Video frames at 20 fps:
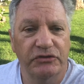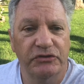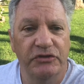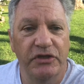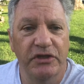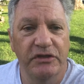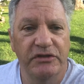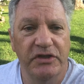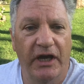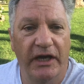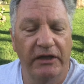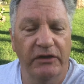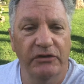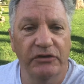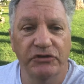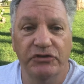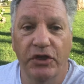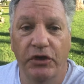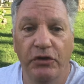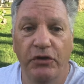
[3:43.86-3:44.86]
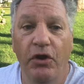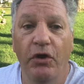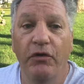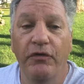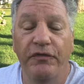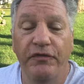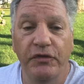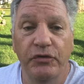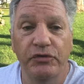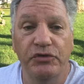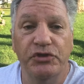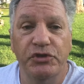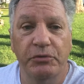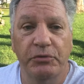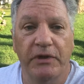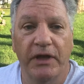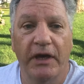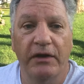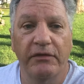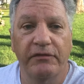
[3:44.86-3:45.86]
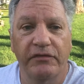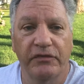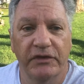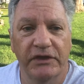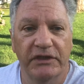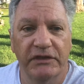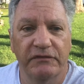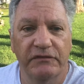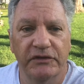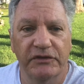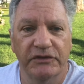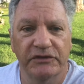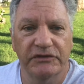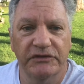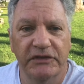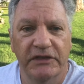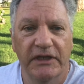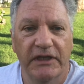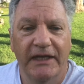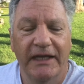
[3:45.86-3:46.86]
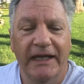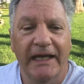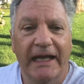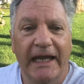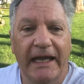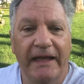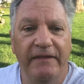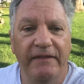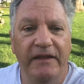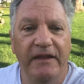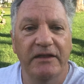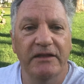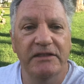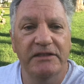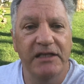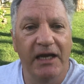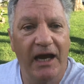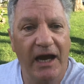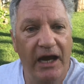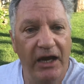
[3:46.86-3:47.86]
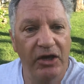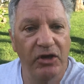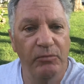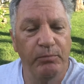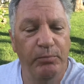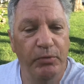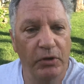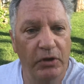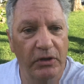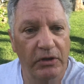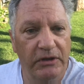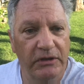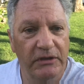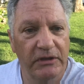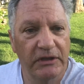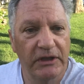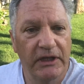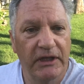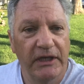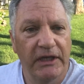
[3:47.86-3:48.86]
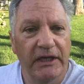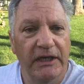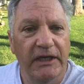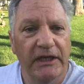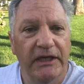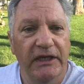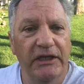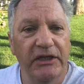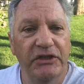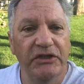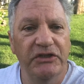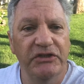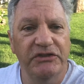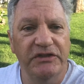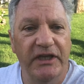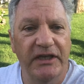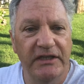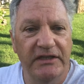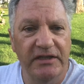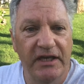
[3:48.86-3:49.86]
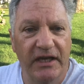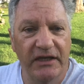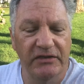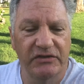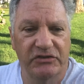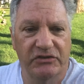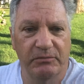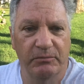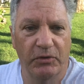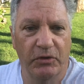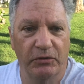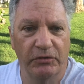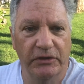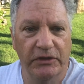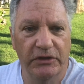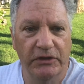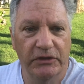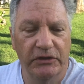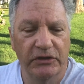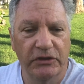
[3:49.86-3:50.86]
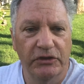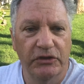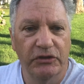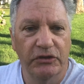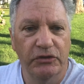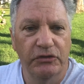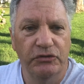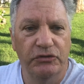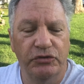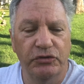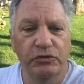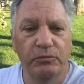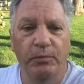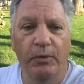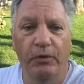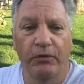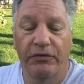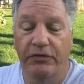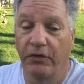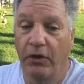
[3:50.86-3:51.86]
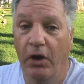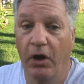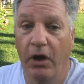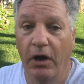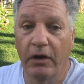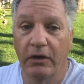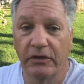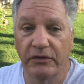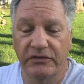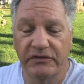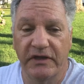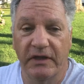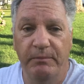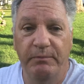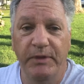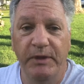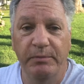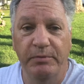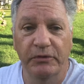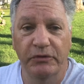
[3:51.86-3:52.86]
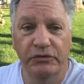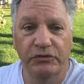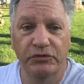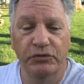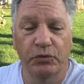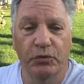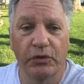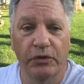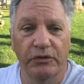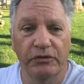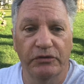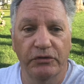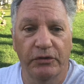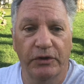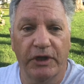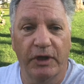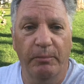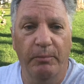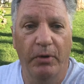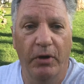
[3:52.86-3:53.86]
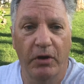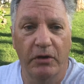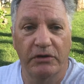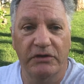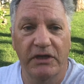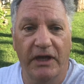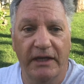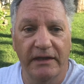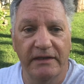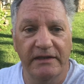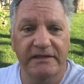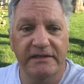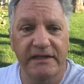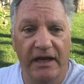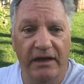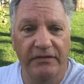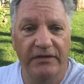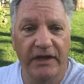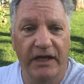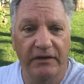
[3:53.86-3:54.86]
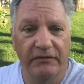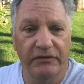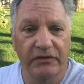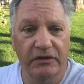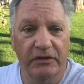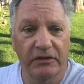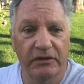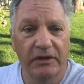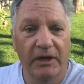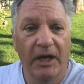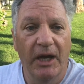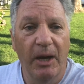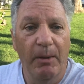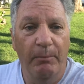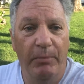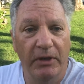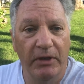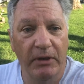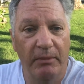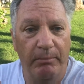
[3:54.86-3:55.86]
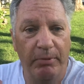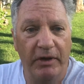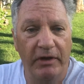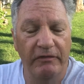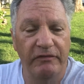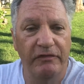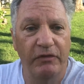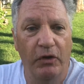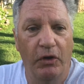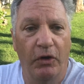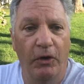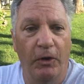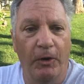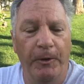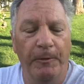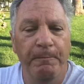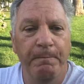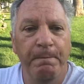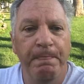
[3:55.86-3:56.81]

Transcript: The title is No Future Without Forgiveness. And the entire book is a testimony to both the horrors that people endured during apartheid in South Africa, but above all,